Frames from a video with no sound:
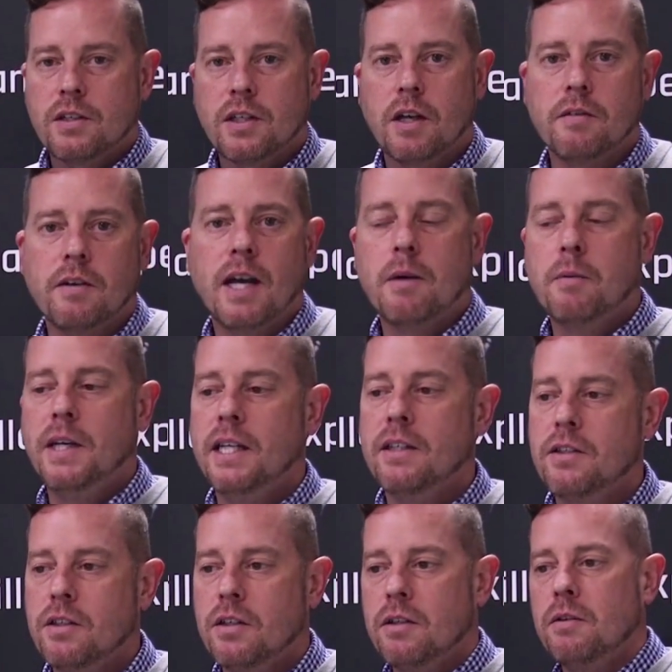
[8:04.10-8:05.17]
So now we
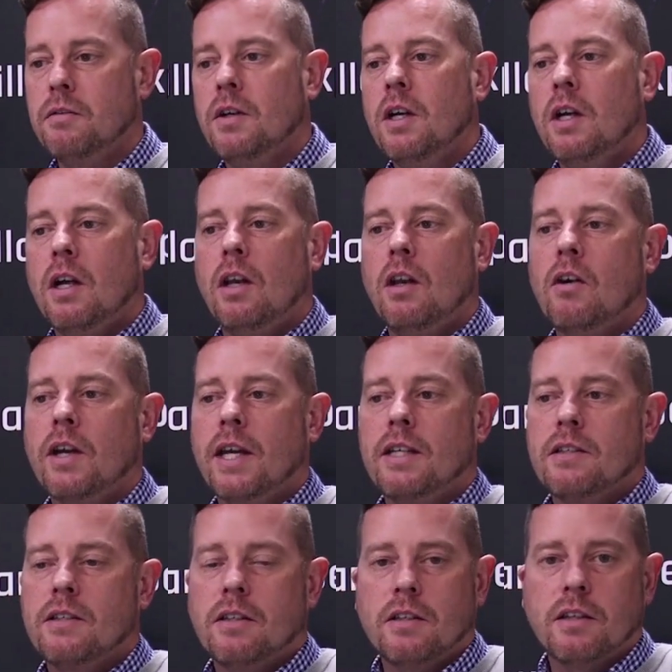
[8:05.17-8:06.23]
need to log
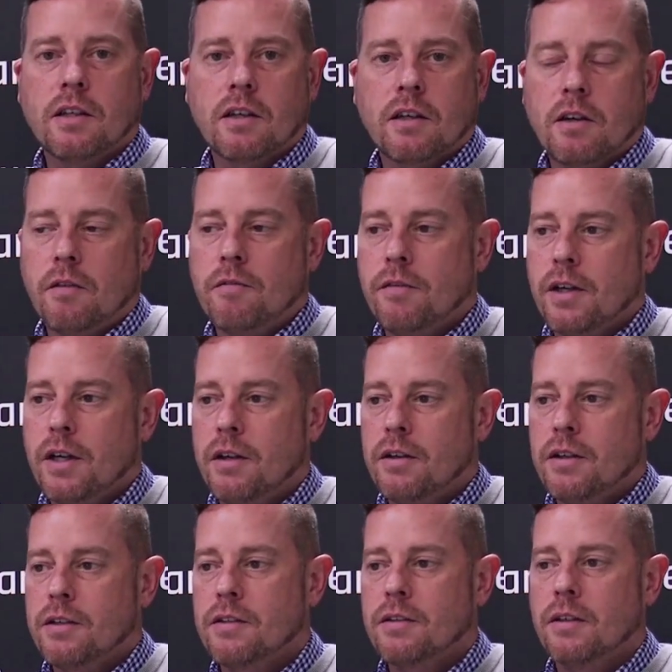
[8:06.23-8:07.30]
into the
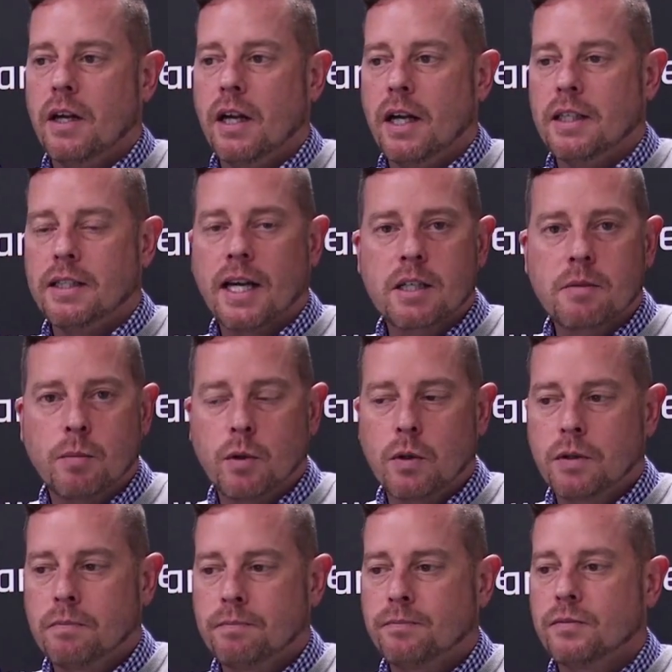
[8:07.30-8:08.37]
Converus uh,
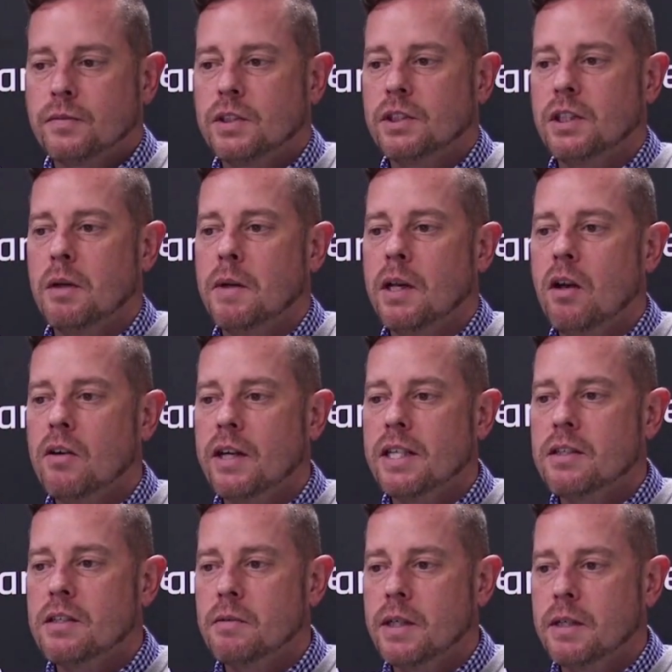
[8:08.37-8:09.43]
dashboard. So we log
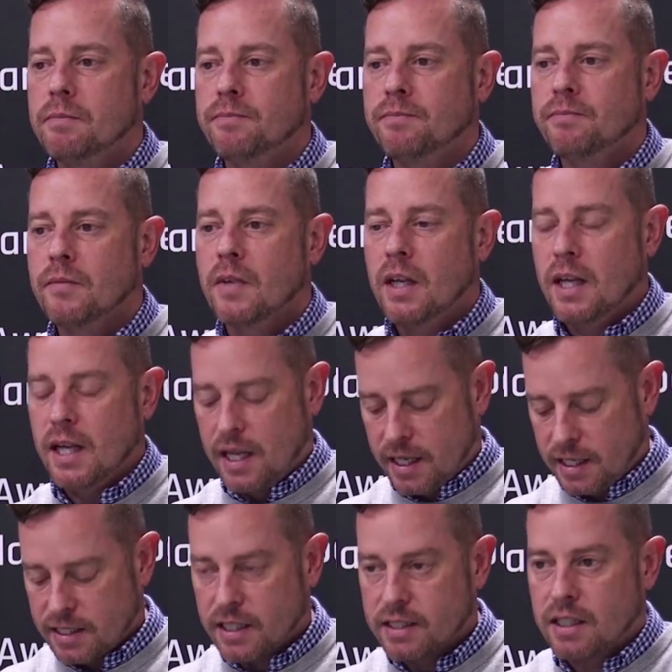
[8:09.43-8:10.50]
into it
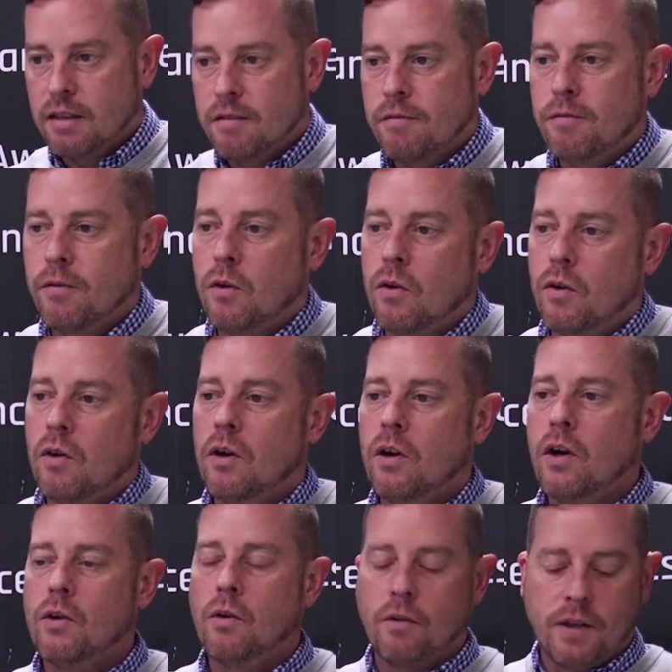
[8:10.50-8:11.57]
and it's asking
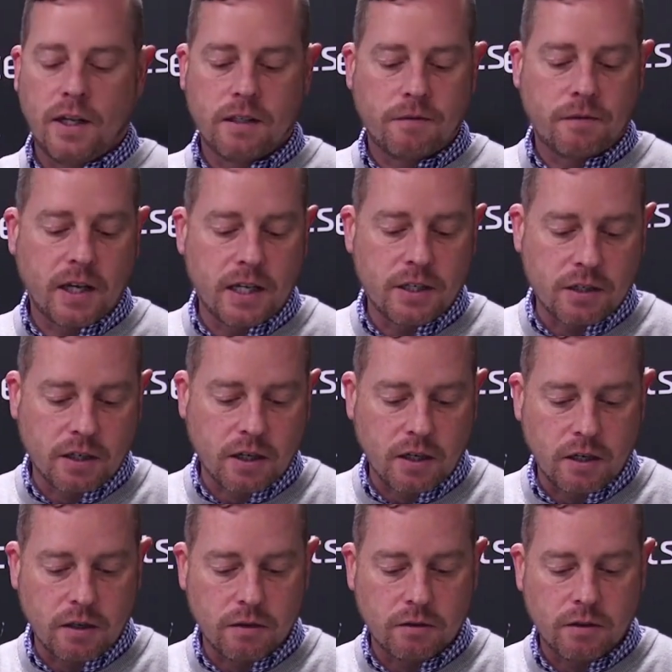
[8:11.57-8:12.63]
for an authentication
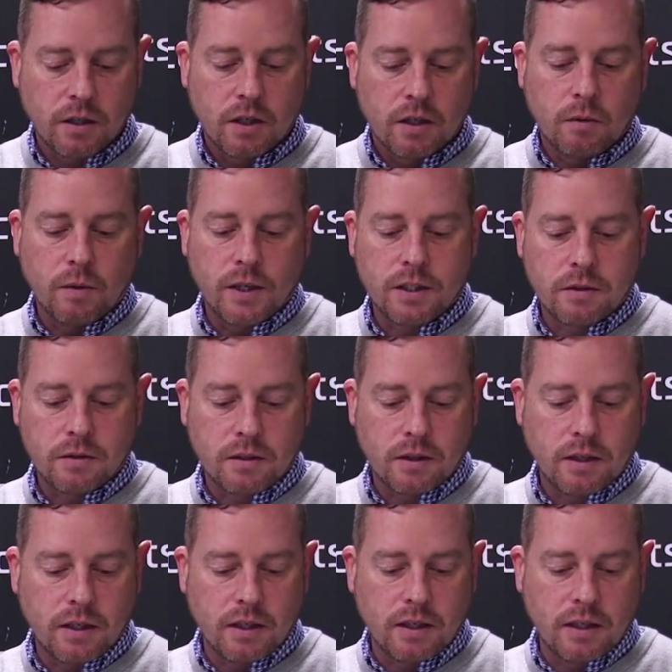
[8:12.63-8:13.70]
code which
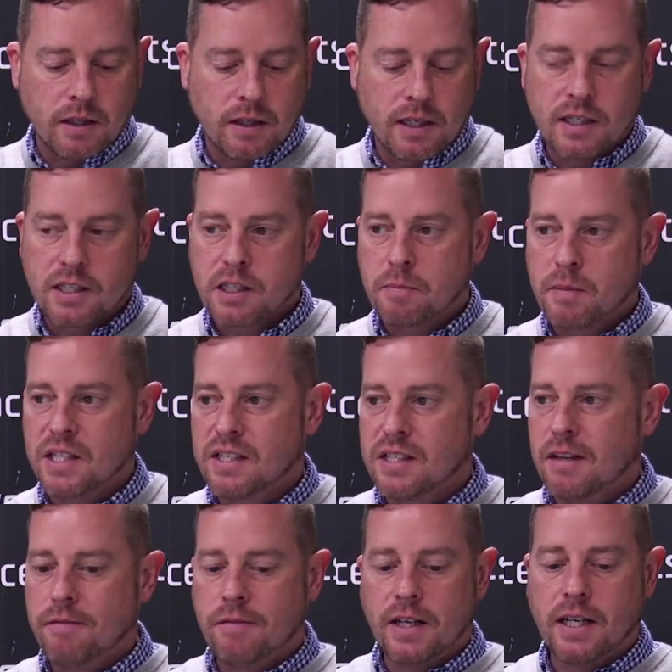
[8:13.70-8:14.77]
is
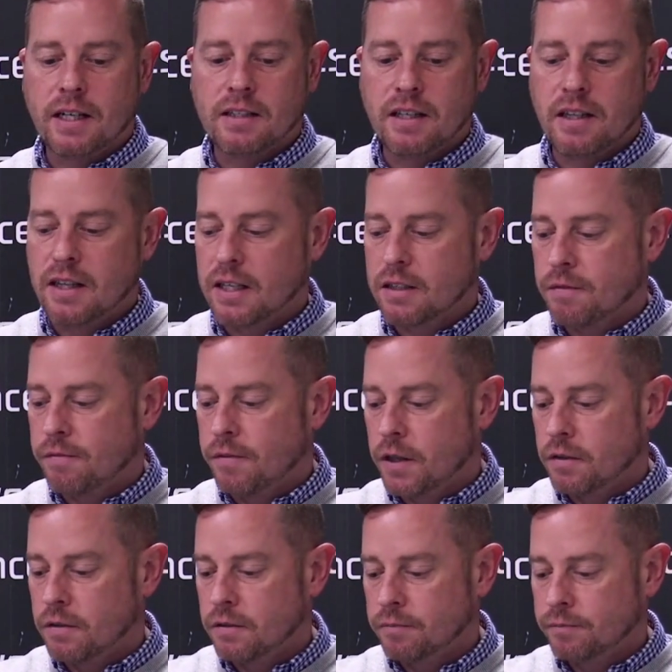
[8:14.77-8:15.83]
specific to this
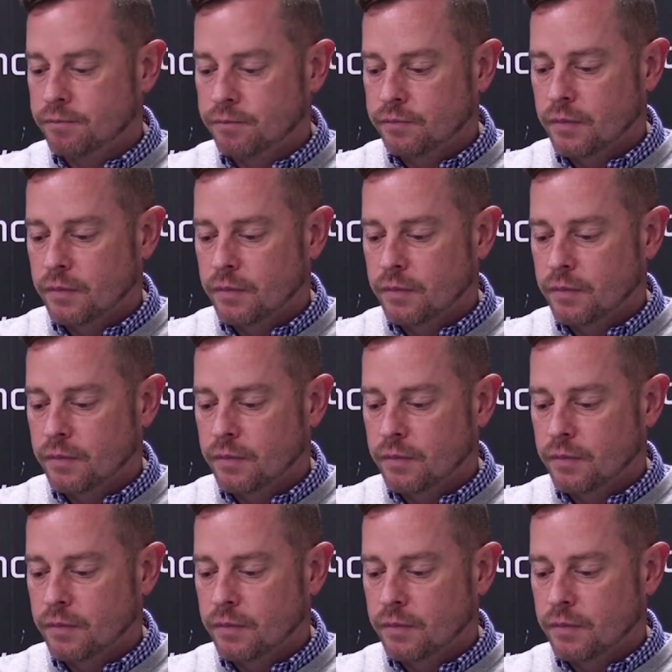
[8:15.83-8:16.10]
phone